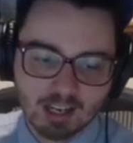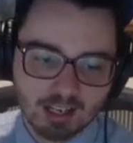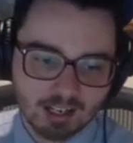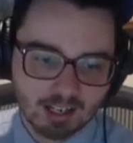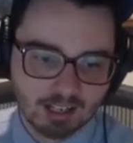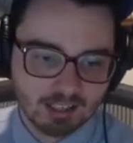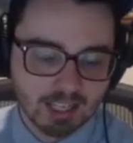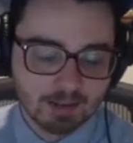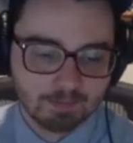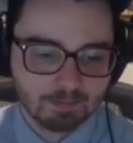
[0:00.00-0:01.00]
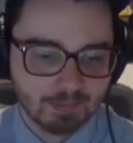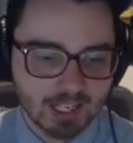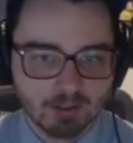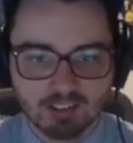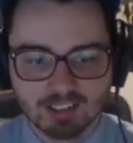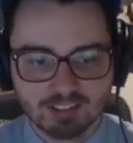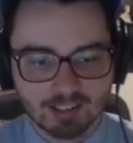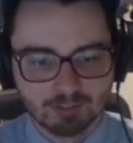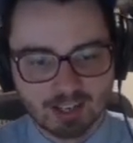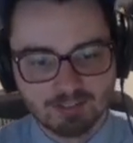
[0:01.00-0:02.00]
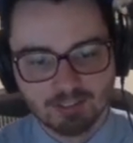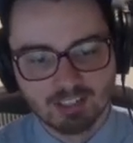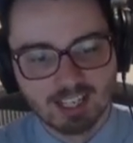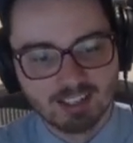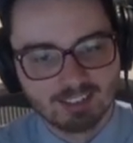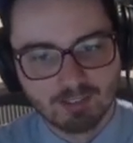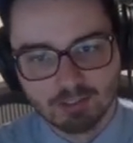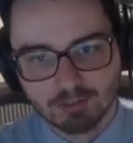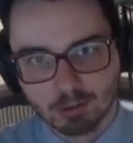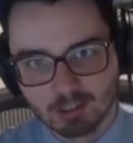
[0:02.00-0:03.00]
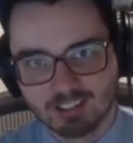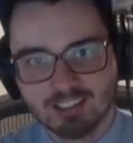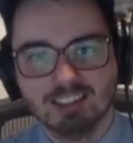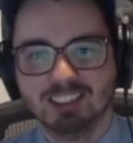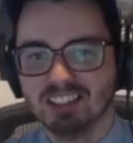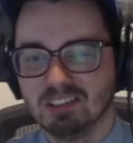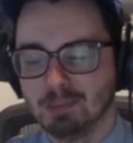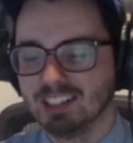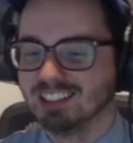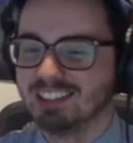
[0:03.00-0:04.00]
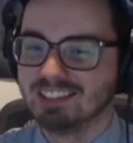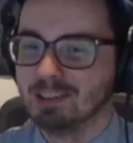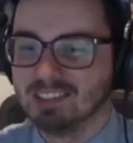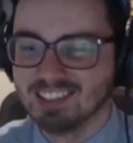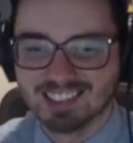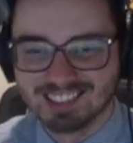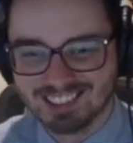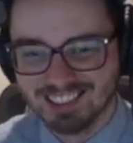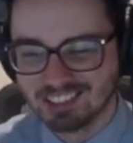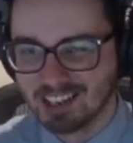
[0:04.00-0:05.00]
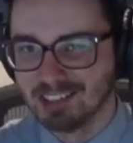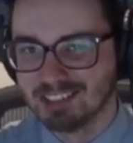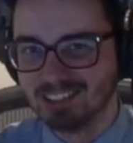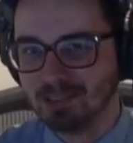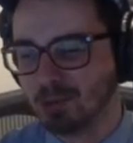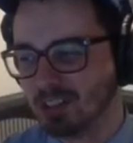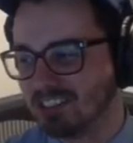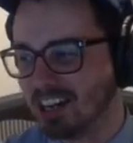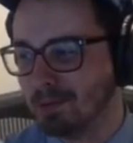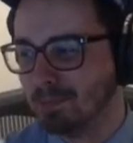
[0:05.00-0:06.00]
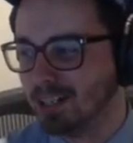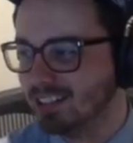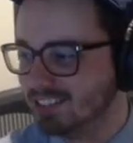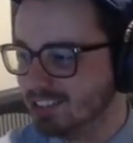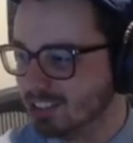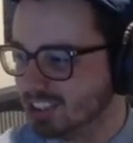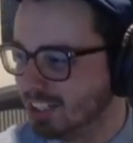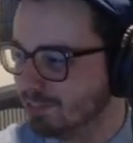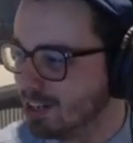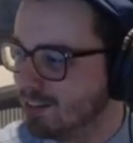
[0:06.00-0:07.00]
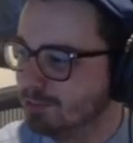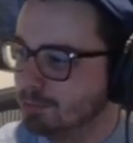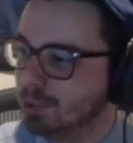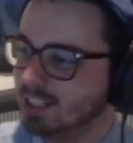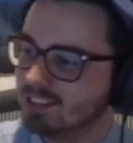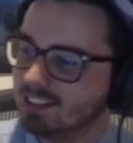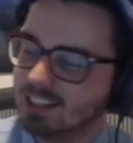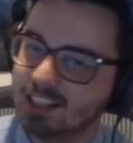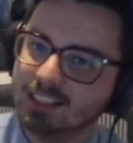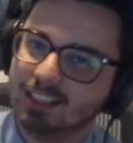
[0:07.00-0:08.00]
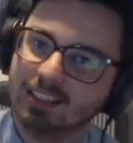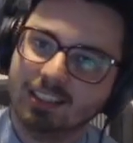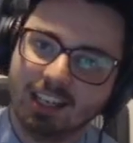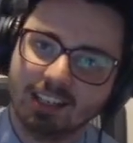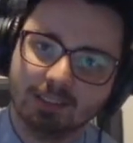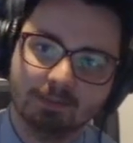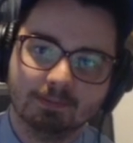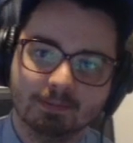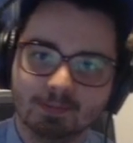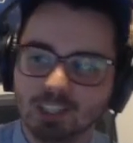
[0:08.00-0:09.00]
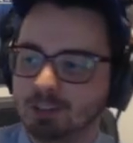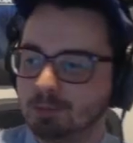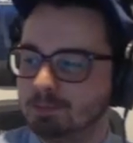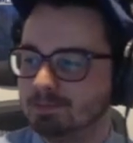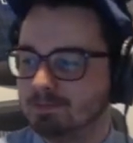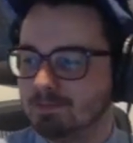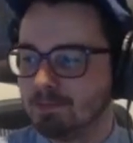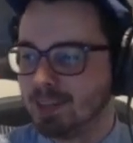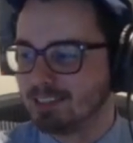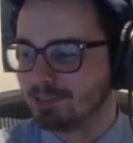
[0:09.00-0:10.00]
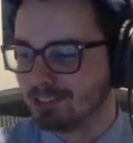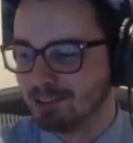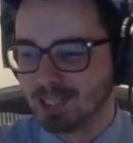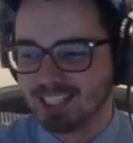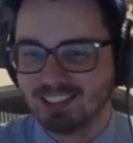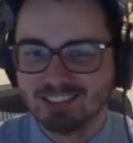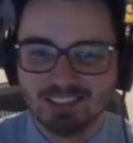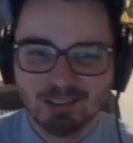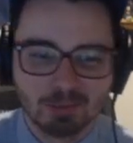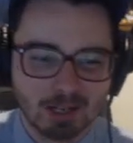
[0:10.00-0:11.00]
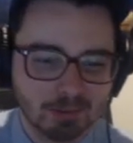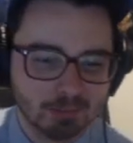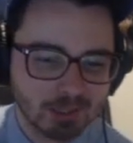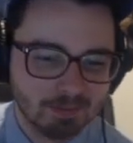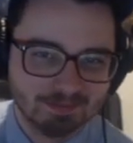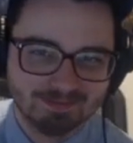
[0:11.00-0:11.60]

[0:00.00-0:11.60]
Yeah. Anyways, that's it. 5:58:74, just barely sub 6. There's obviously more time you could shave off, but hey, that's for somebody else to do probably.